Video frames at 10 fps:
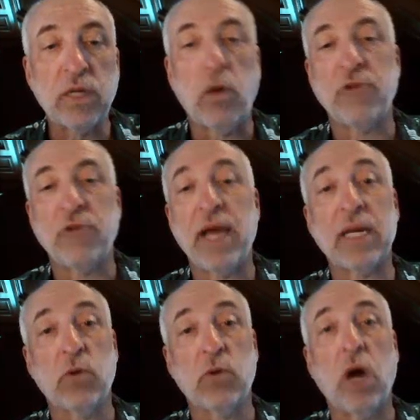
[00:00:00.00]
With a
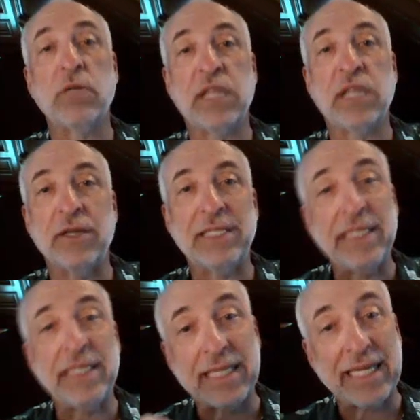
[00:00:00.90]
quadratic, we're always
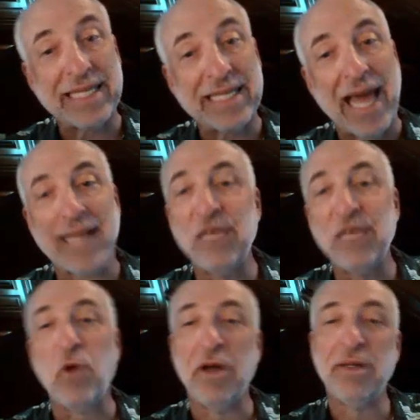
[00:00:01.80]
guaranteed
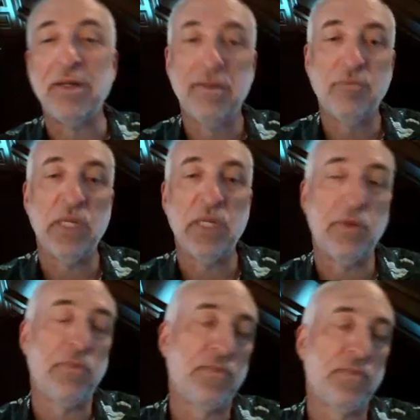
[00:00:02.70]
exactly one
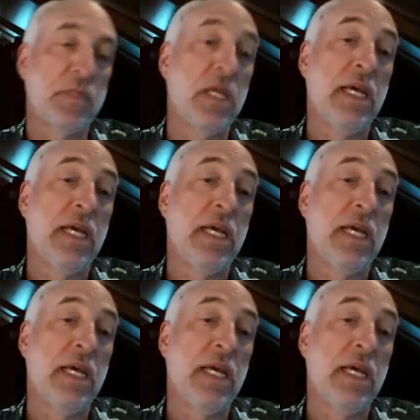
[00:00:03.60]
minimum.